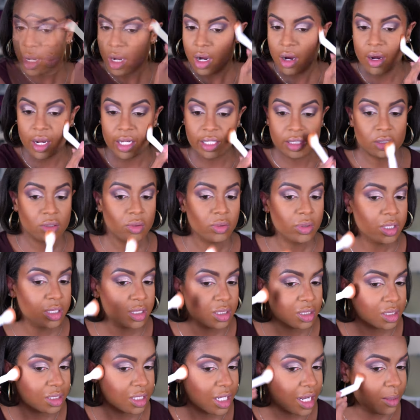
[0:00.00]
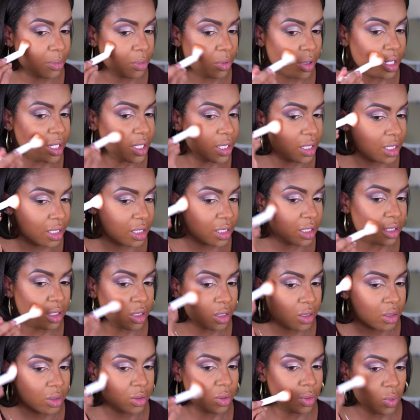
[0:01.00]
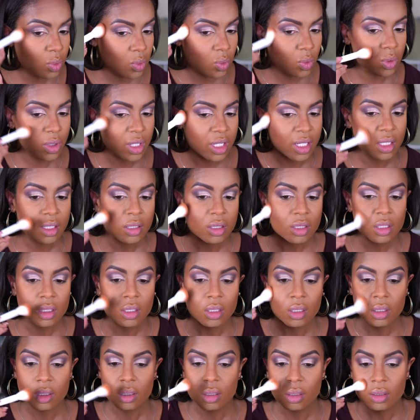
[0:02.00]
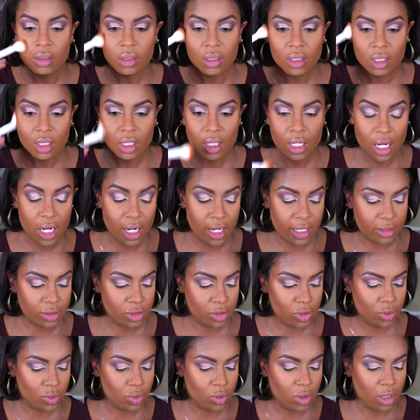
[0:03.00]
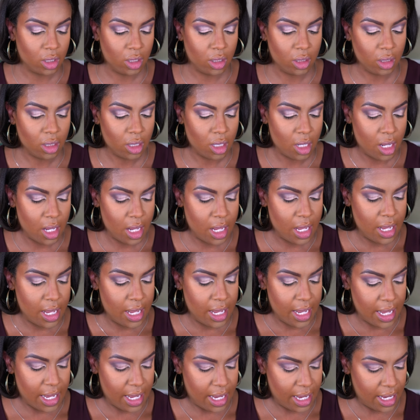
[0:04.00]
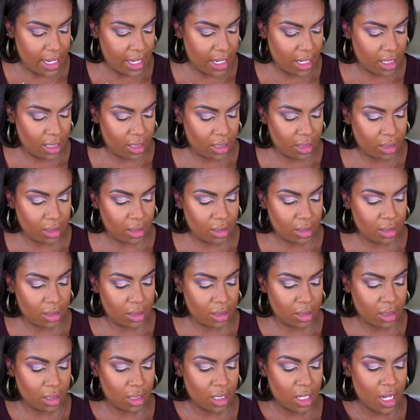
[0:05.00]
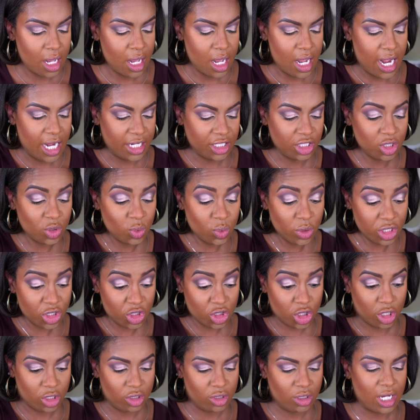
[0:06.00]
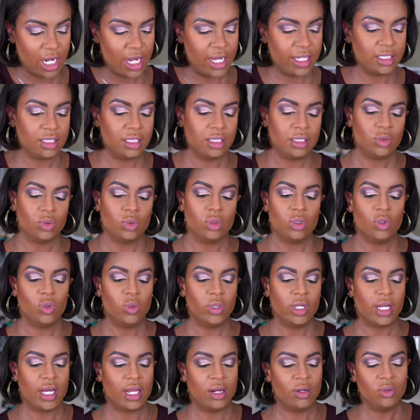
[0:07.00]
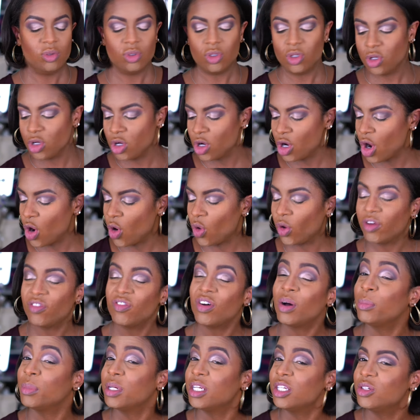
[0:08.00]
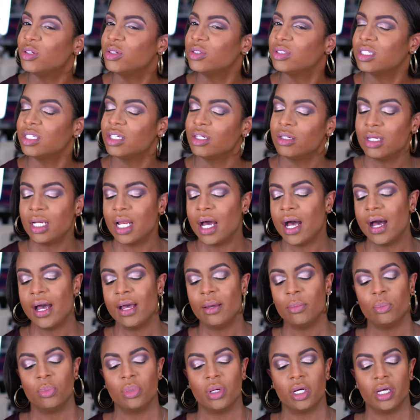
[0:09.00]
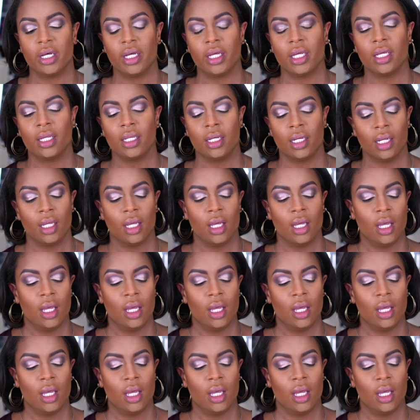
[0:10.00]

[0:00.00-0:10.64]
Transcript: All right, so we're gonna stop right here with the contour, and I just wanna show you guys this real quick. I don't know if I'm gonna use it or not, but